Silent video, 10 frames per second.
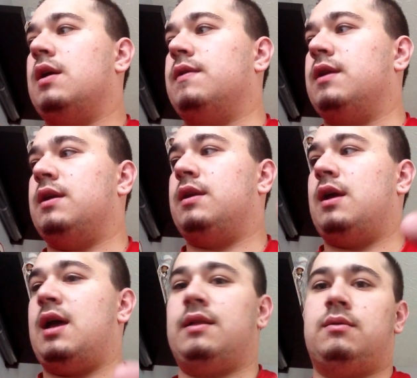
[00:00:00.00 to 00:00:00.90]
And
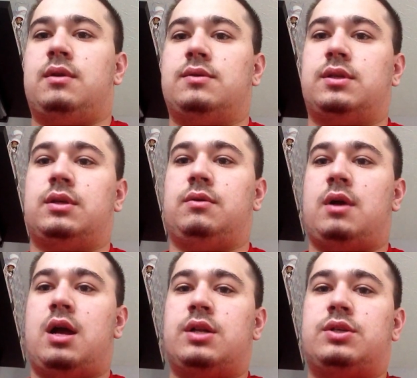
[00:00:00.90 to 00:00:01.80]
then uh, when I was at the
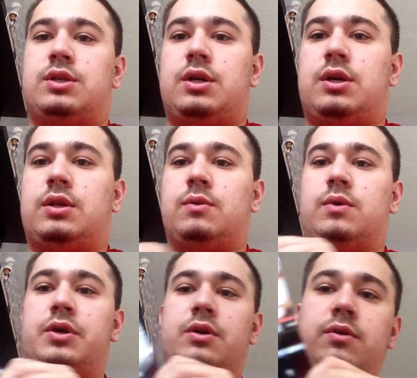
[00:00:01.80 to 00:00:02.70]
garage, the
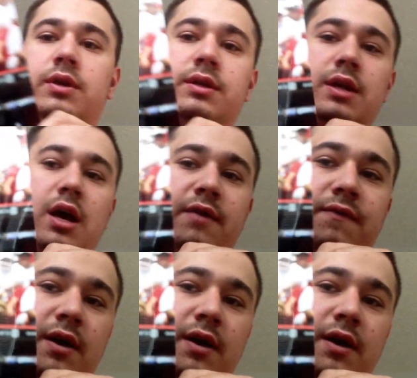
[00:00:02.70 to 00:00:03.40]
one and only Todd